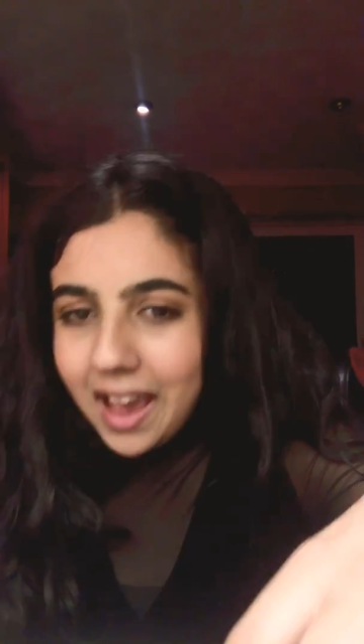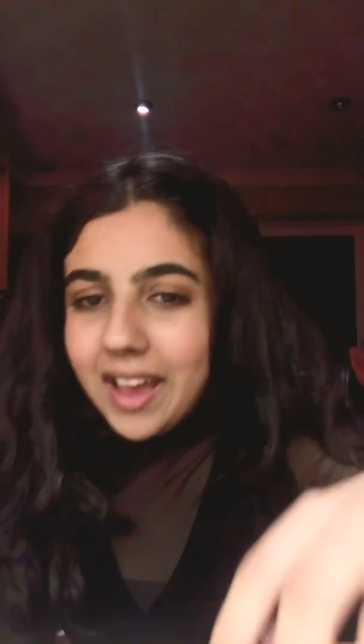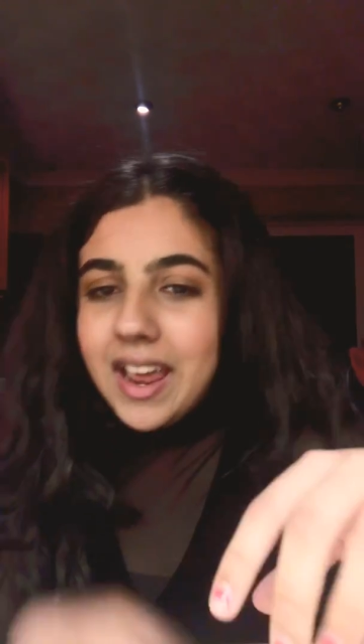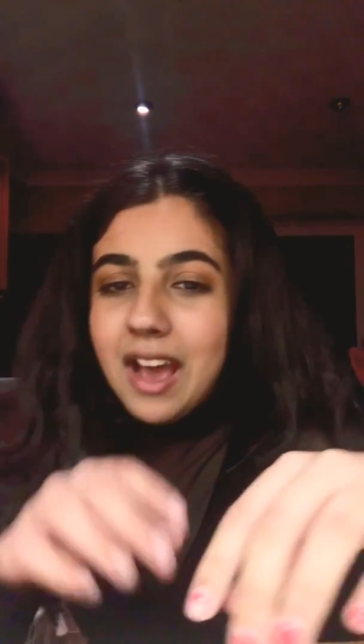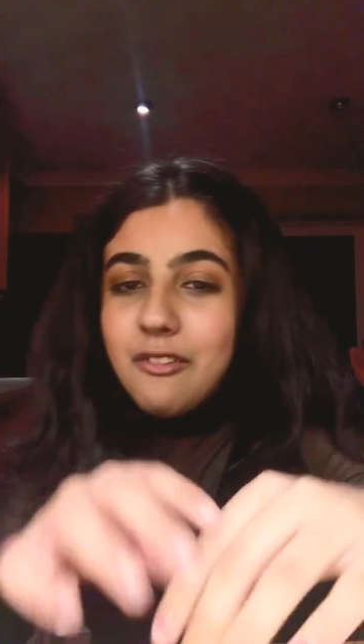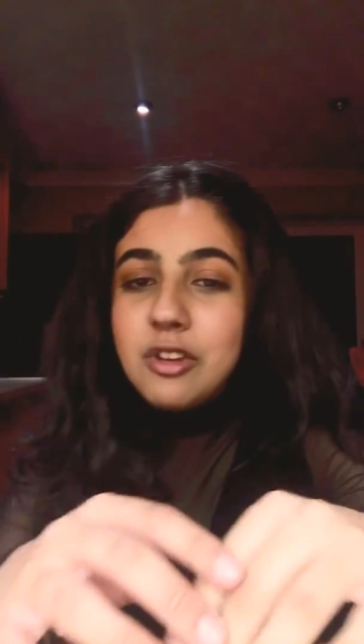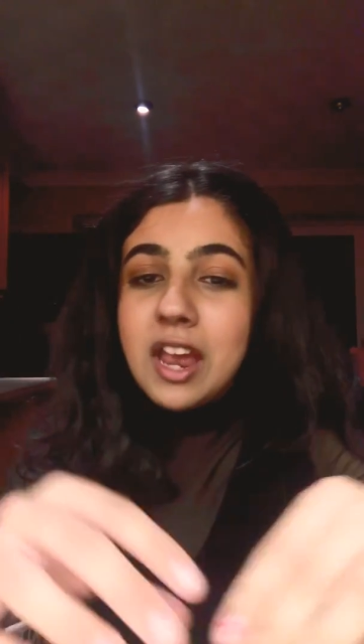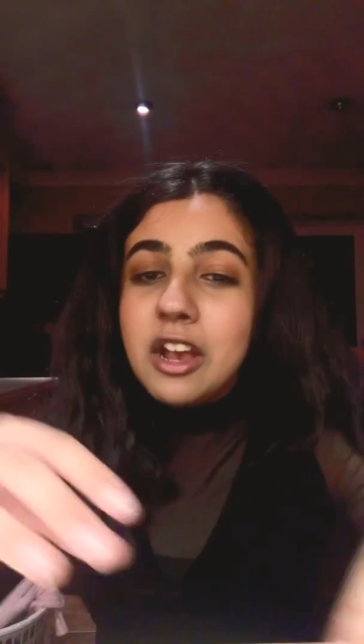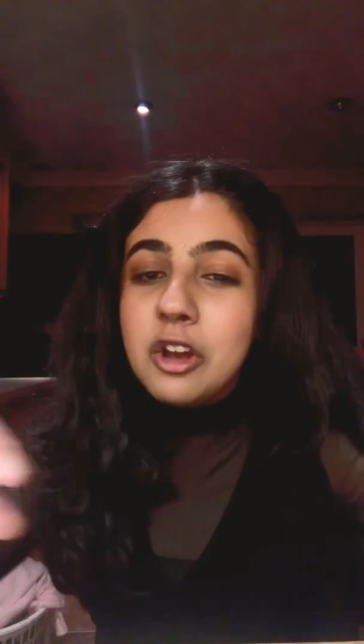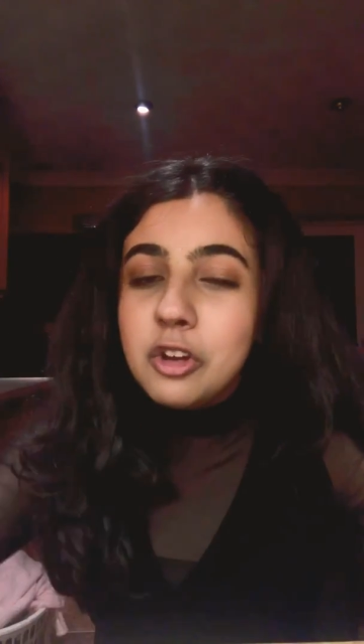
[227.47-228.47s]
And having
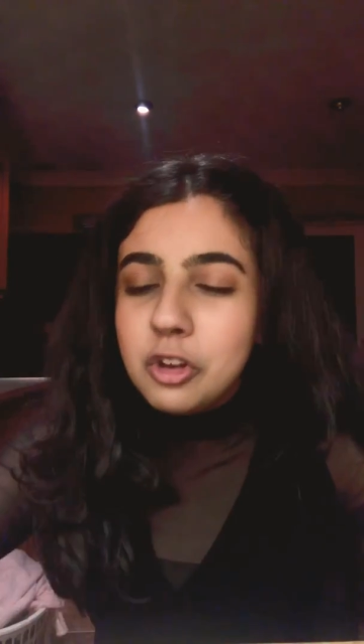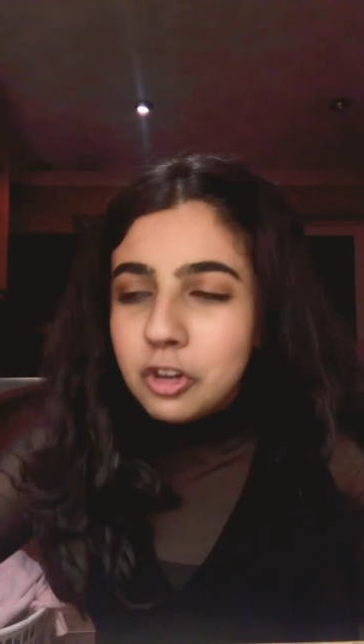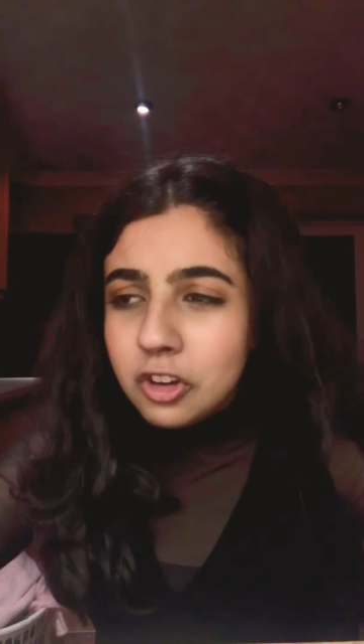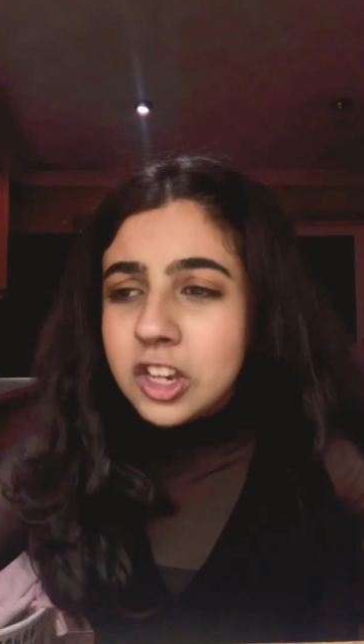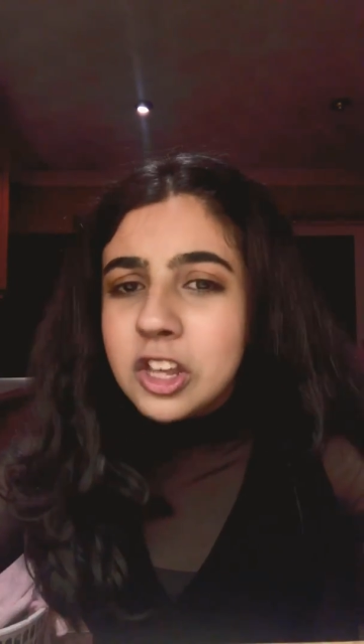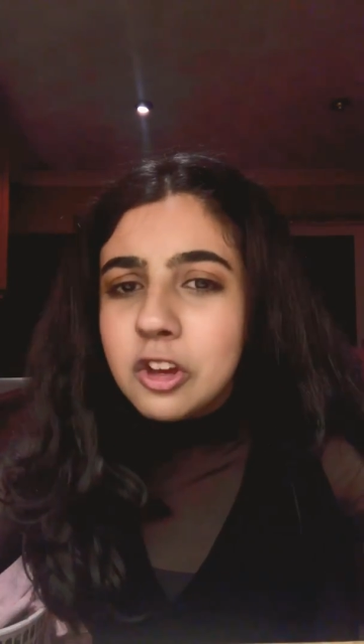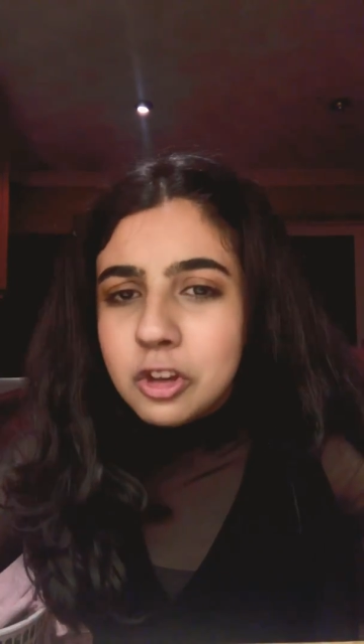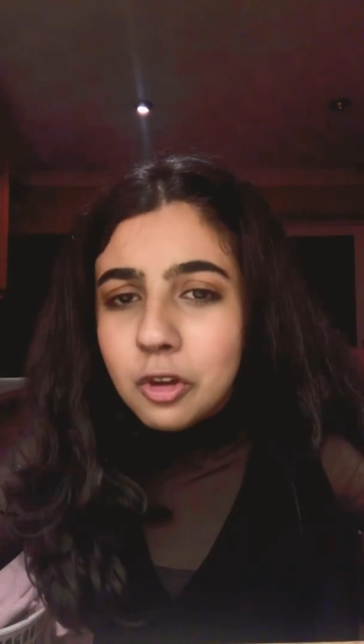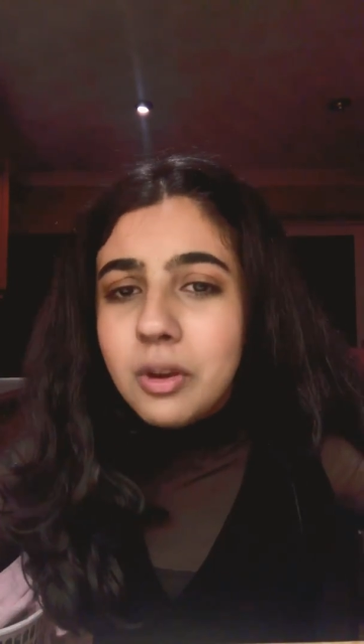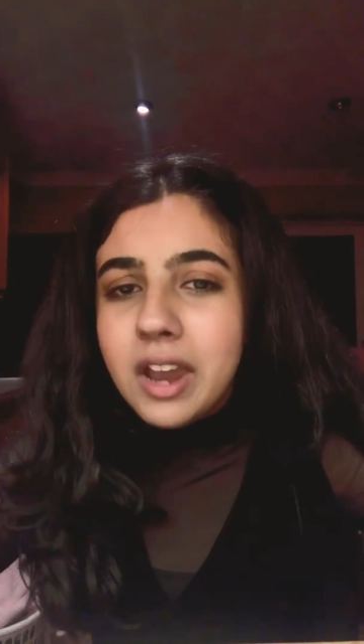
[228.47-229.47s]
that good,
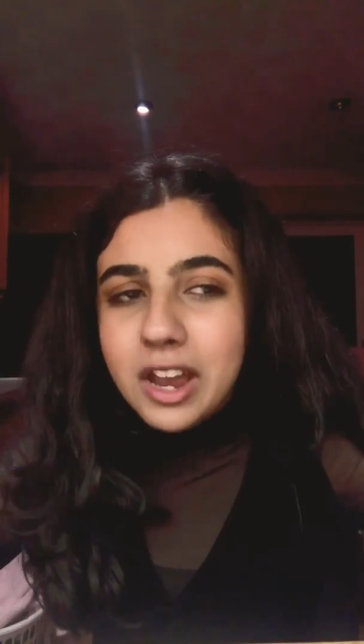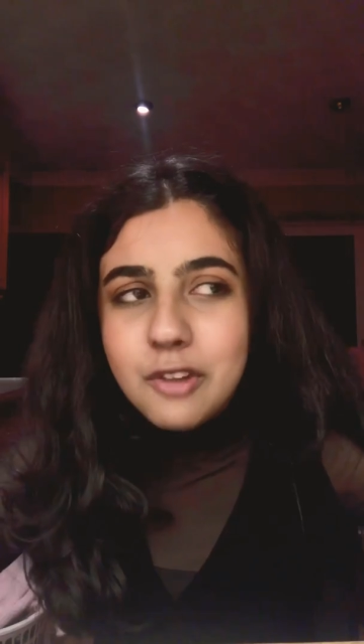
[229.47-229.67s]
secure line